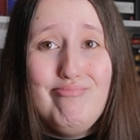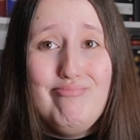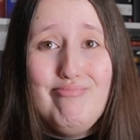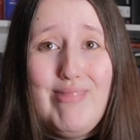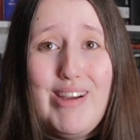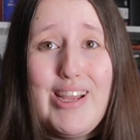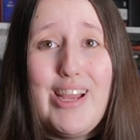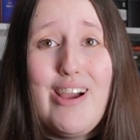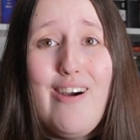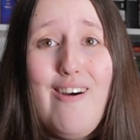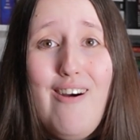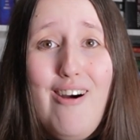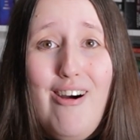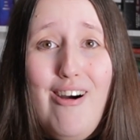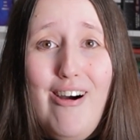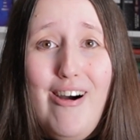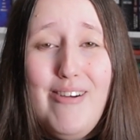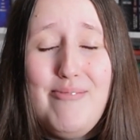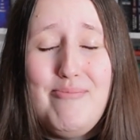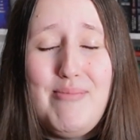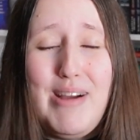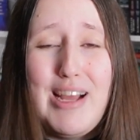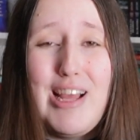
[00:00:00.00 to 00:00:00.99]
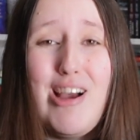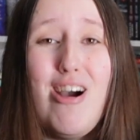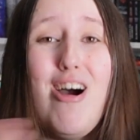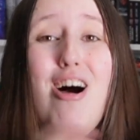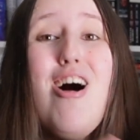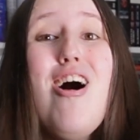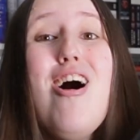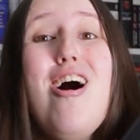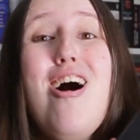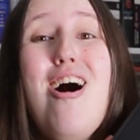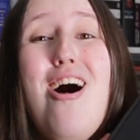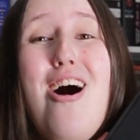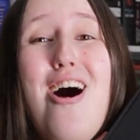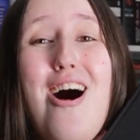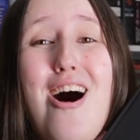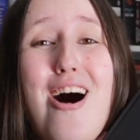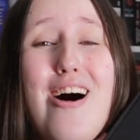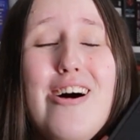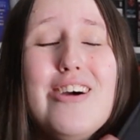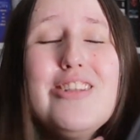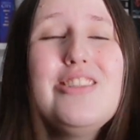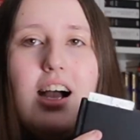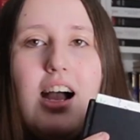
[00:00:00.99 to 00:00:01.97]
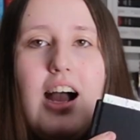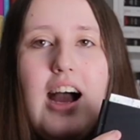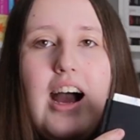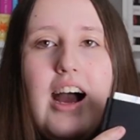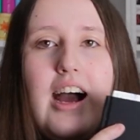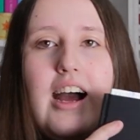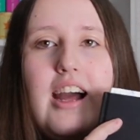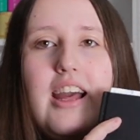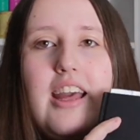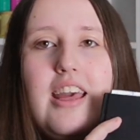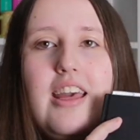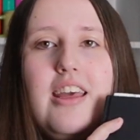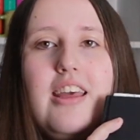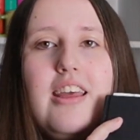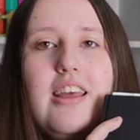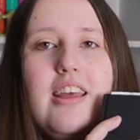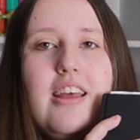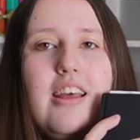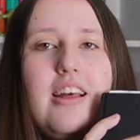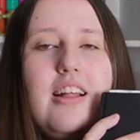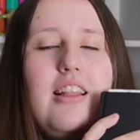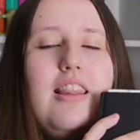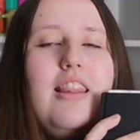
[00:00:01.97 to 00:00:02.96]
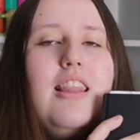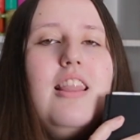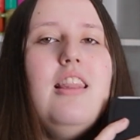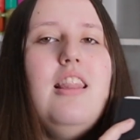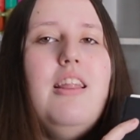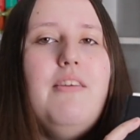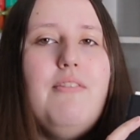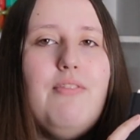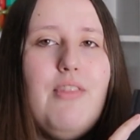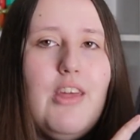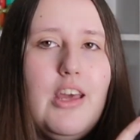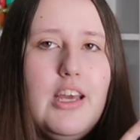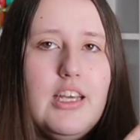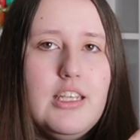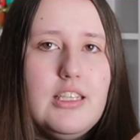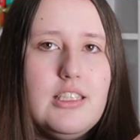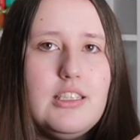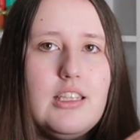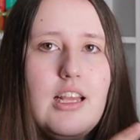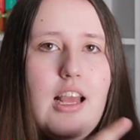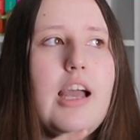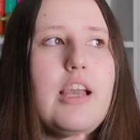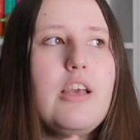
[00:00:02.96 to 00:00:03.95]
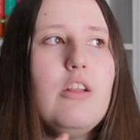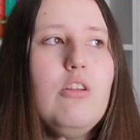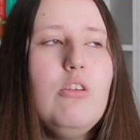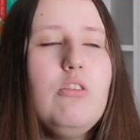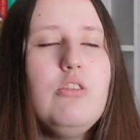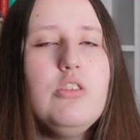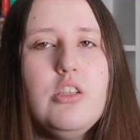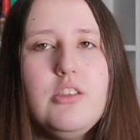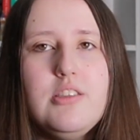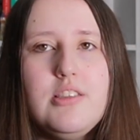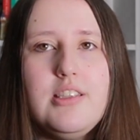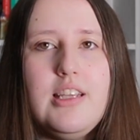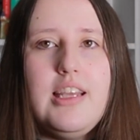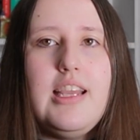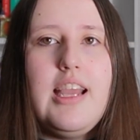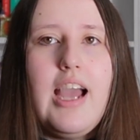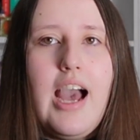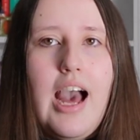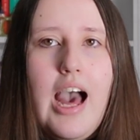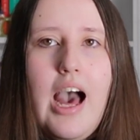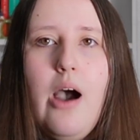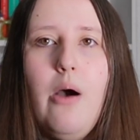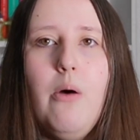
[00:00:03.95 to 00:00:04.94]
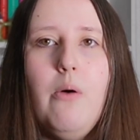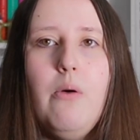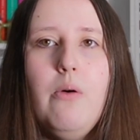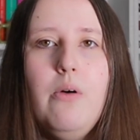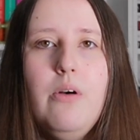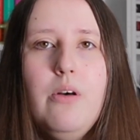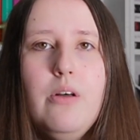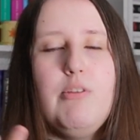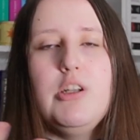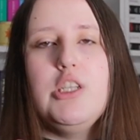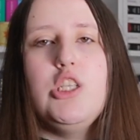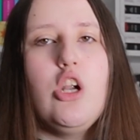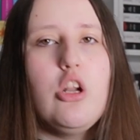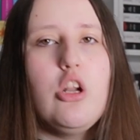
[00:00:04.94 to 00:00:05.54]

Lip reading: My heart! I love this. I can also see how Richard